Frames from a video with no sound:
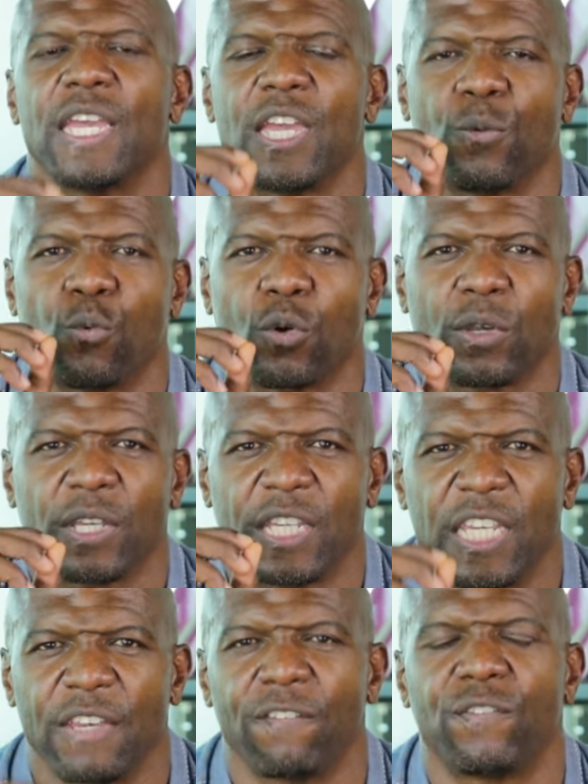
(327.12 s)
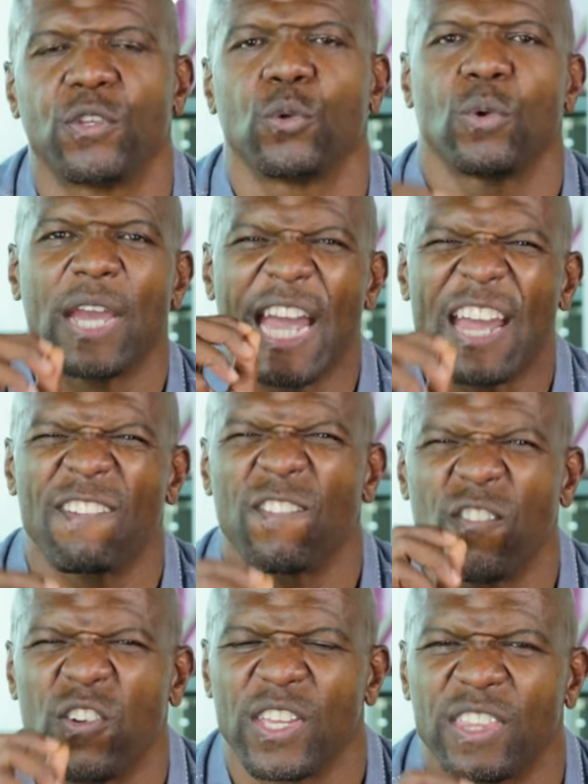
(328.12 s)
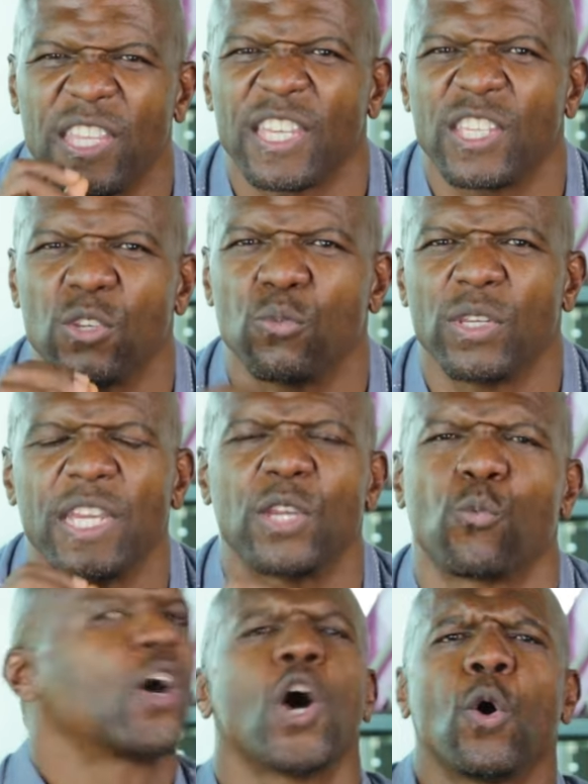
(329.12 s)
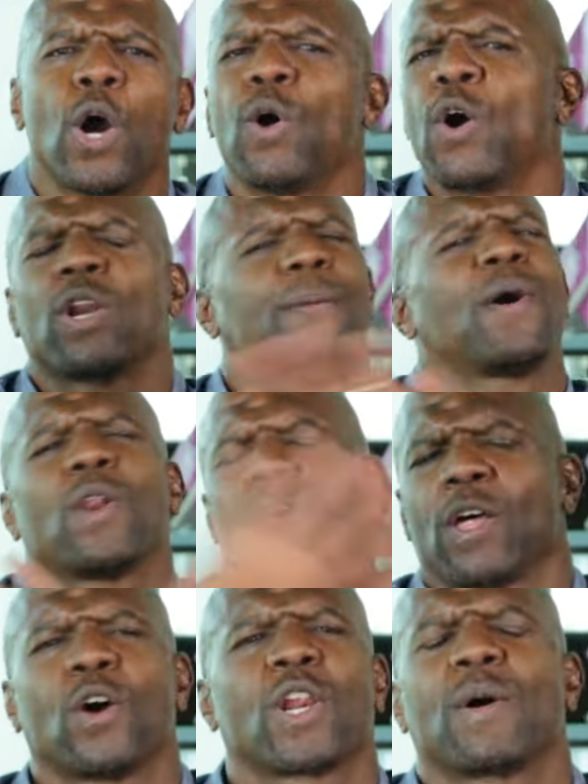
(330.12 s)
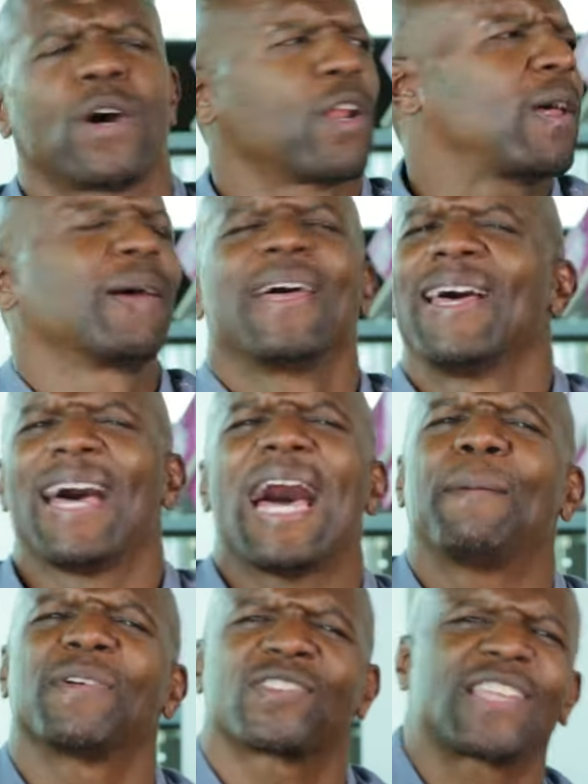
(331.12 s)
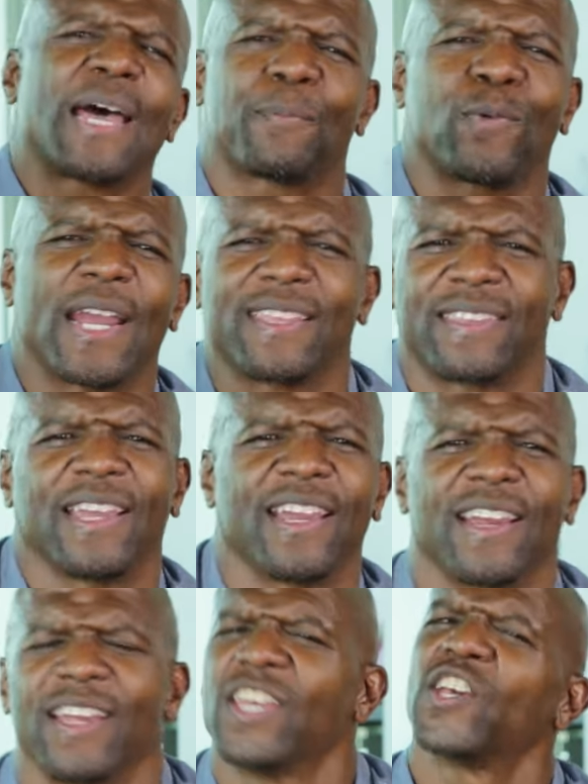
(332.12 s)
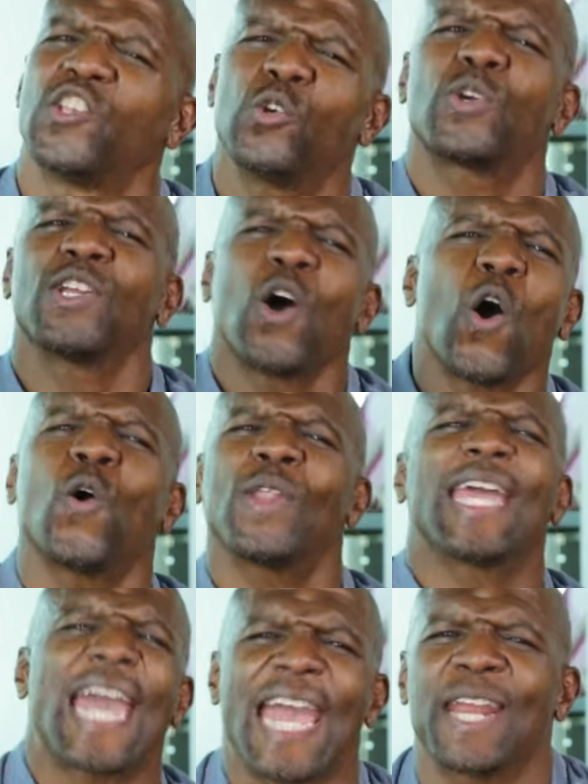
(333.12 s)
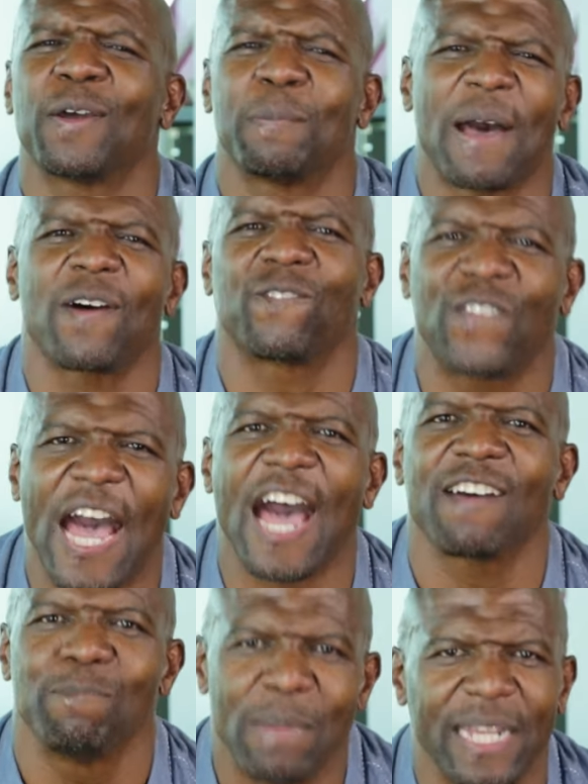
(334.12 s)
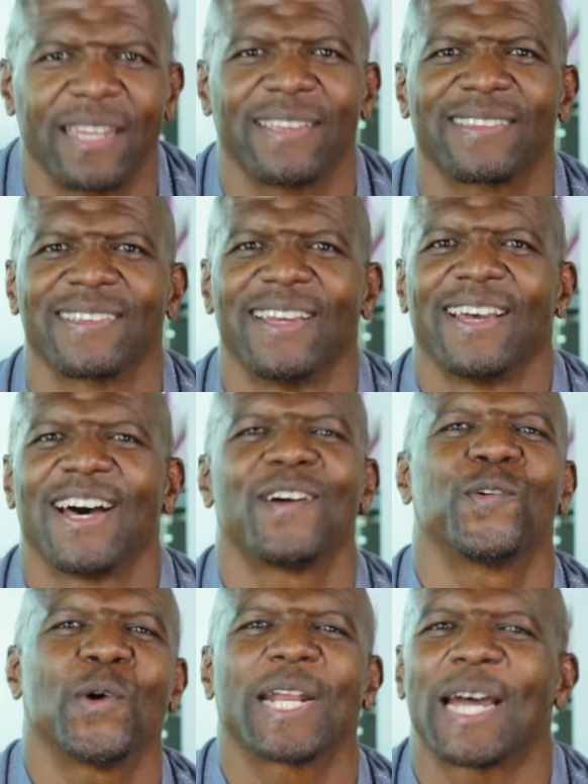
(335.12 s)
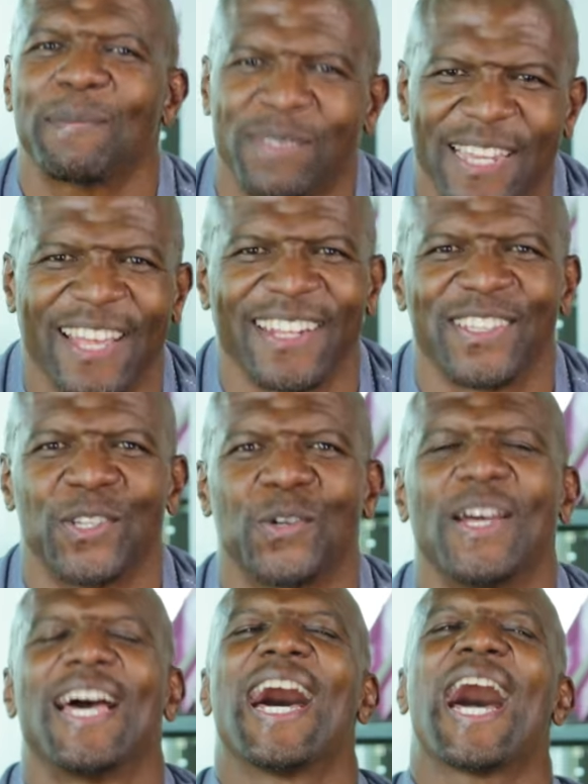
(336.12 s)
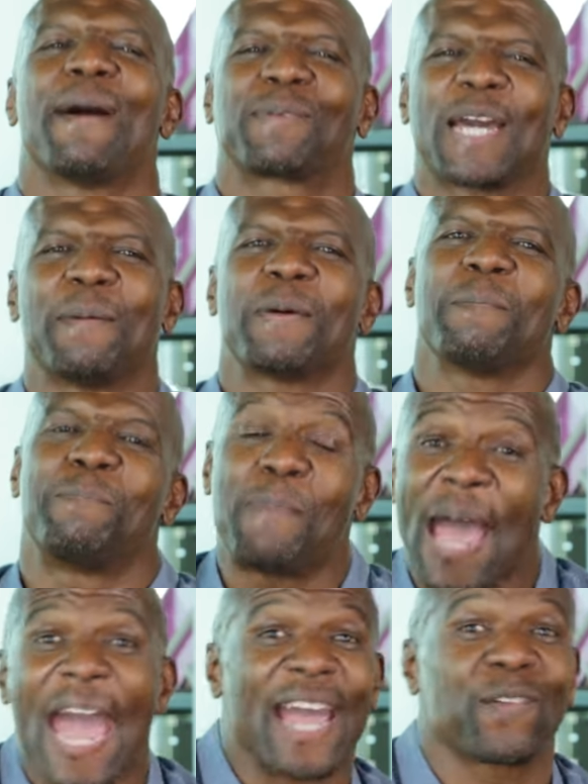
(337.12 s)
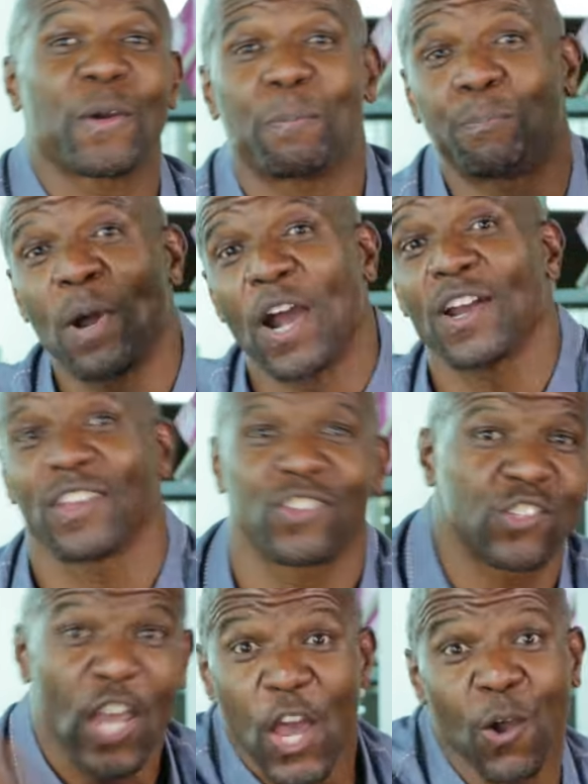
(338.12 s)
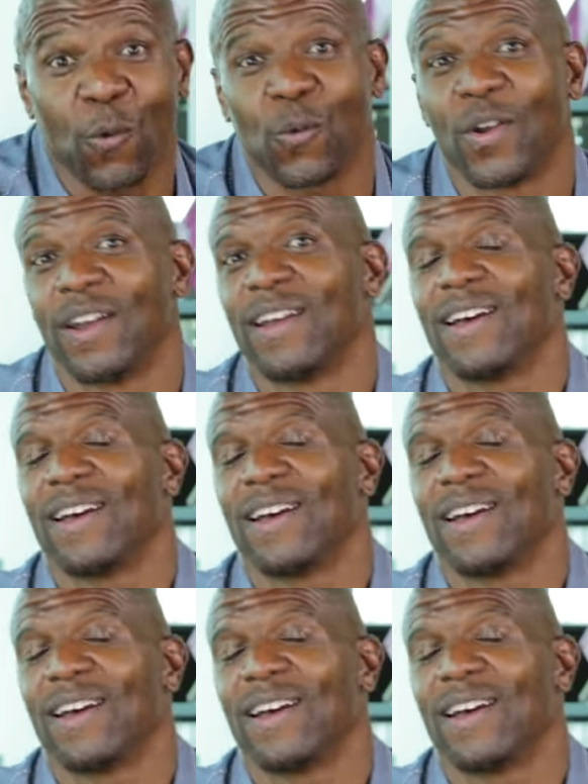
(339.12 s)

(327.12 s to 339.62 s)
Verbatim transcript: it will give you everything you need. No, hold, hold up, hold up, hold up, hold up. I'm gonna stop right there, because you can only handle about five minutes of what I'm telling you. I'm coming back with part two